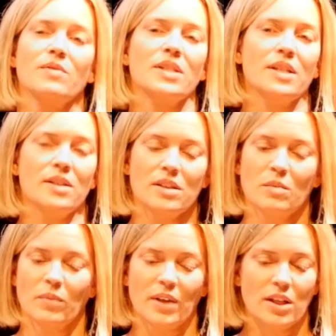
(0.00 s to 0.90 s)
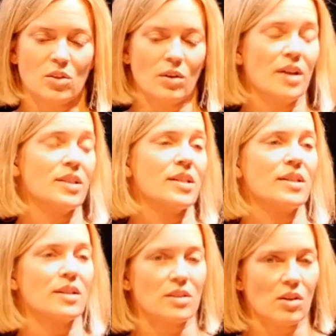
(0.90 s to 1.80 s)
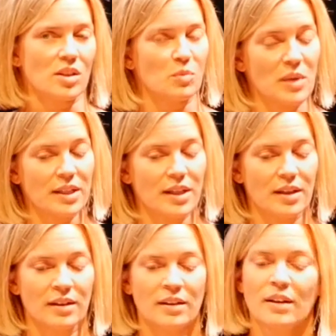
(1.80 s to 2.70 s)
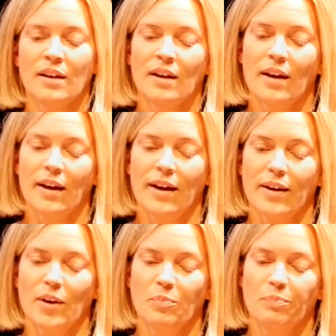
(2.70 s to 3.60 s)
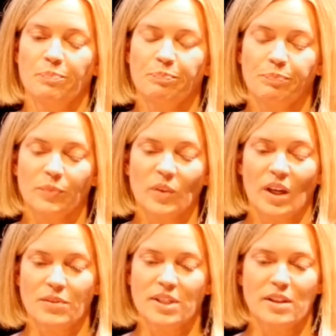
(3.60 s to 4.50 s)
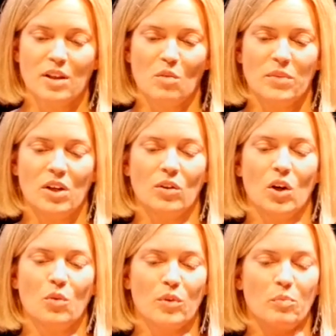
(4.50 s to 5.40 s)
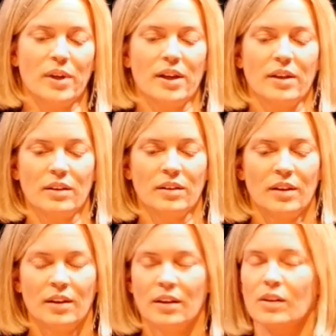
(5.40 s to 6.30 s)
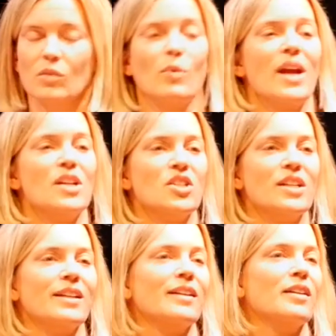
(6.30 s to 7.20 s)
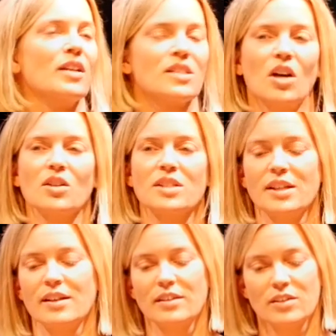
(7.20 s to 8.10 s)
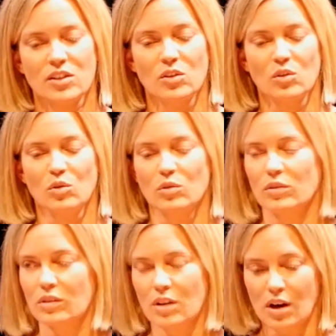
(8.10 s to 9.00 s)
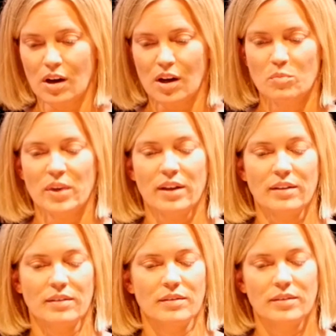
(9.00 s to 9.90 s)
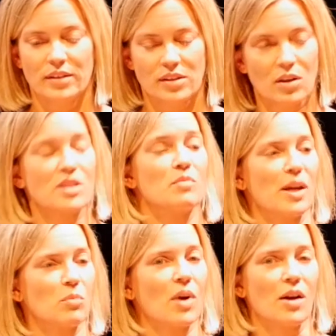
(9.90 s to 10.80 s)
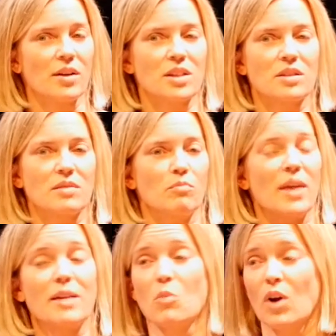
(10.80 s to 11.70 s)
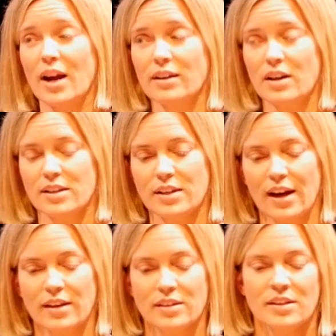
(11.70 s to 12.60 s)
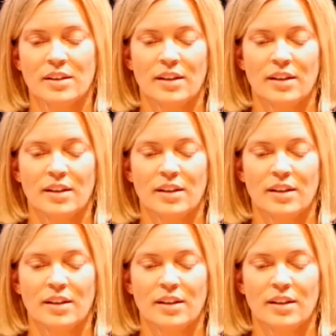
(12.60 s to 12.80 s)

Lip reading: I've seen some kids who are autistic start speaking. I've seen them, go from being raging and assaulting to calm and start to make progress, make more eye contact.